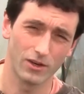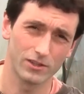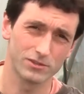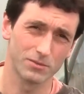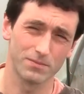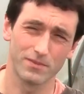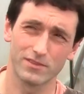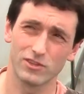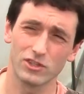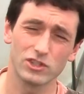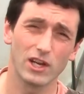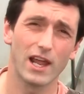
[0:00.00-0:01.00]
Also,
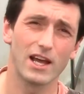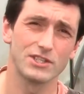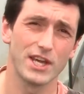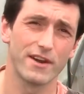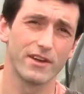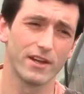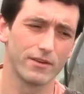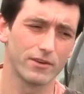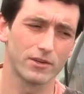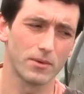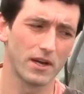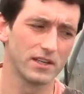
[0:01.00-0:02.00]
such a large area, it
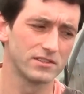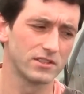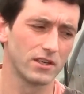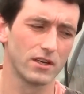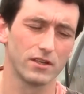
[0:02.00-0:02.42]
requires